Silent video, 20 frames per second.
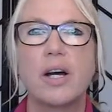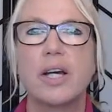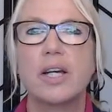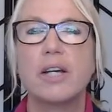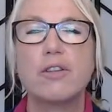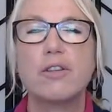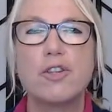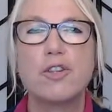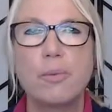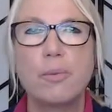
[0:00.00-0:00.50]

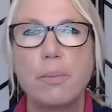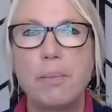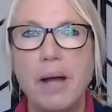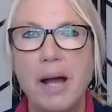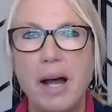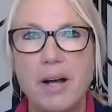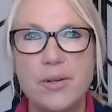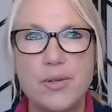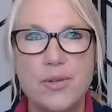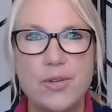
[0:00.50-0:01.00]
irritable
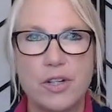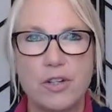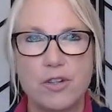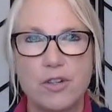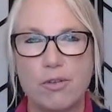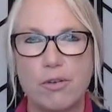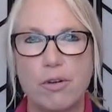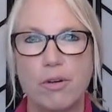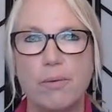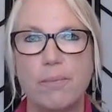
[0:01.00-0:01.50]
bowel
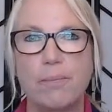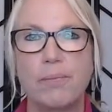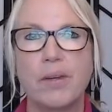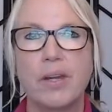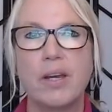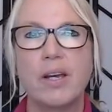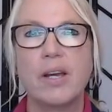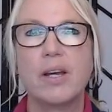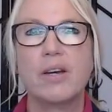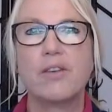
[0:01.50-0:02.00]
syndrome,
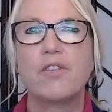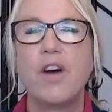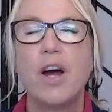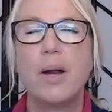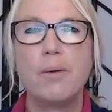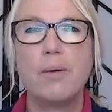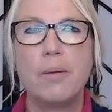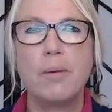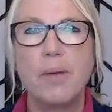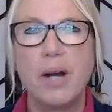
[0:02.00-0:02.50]

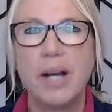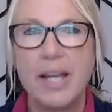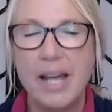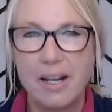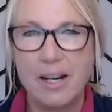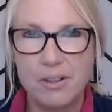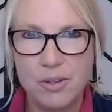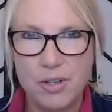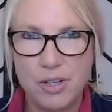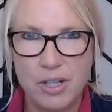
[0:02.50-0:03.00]

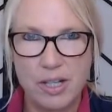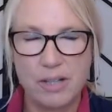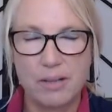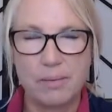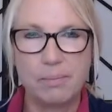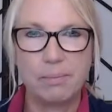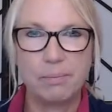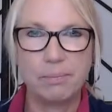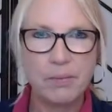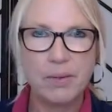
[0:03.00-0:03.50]
fibromyalgia,
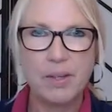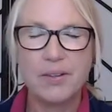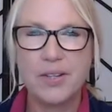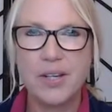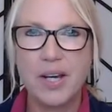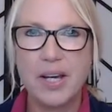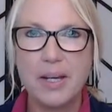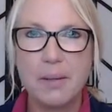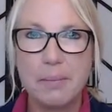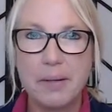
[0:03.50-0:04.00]

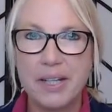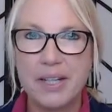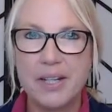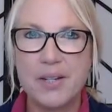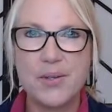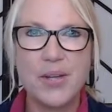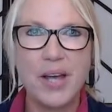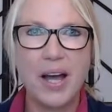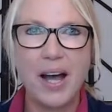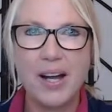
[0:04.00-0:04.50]

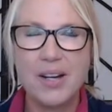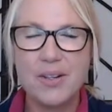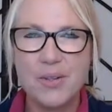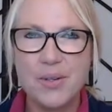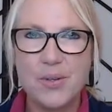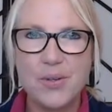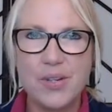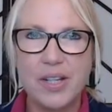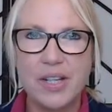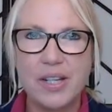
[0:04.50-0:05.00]
diabetes, heart
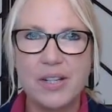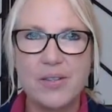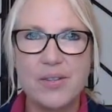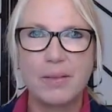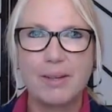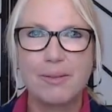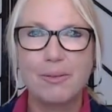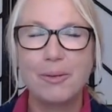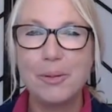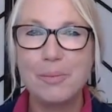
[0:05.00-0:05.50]
disease,
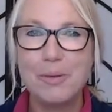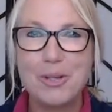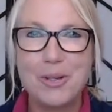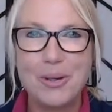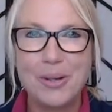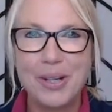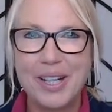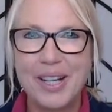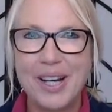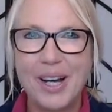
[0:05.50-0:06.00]

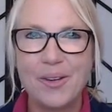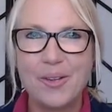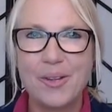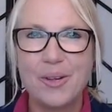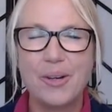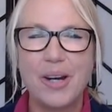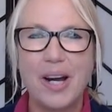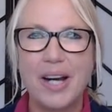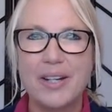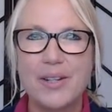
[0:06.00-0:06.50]
rheumatoid
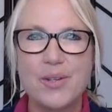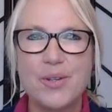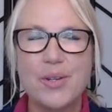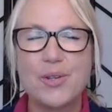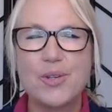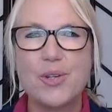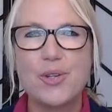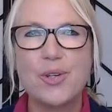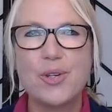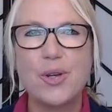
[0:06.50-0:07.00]
arthritis. There's
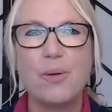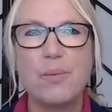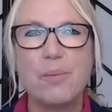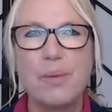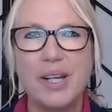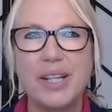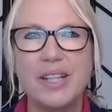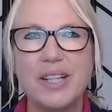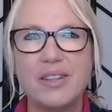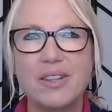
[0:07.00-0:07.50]
just so
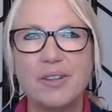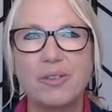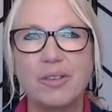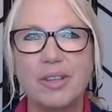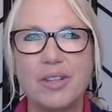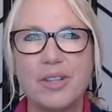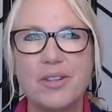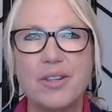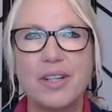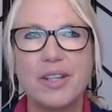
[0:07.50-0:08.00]
many
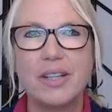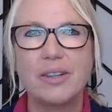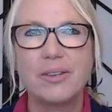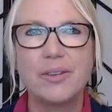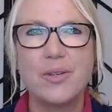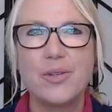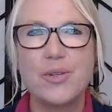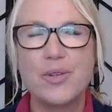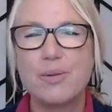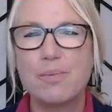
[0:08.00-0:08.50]
different
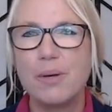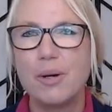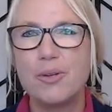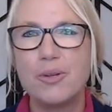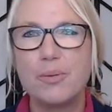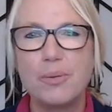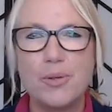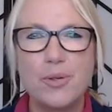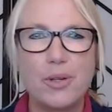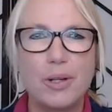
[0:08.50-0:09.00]
illnesses,
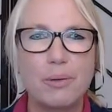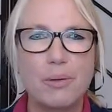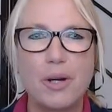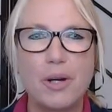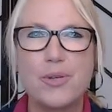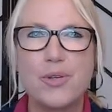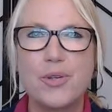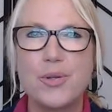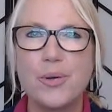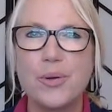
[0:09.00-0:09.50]
multiple
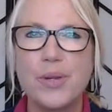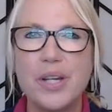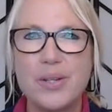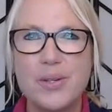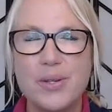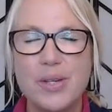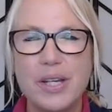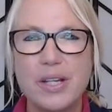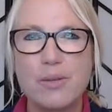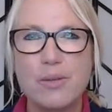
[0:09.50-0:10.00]
sclerosis, all
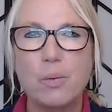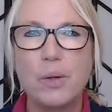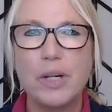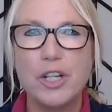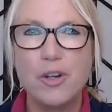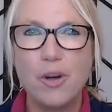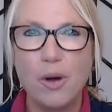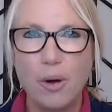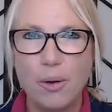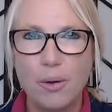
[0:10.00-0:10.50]
these things we
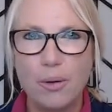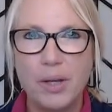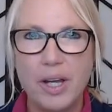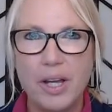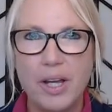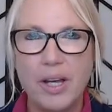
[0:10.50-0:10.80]
know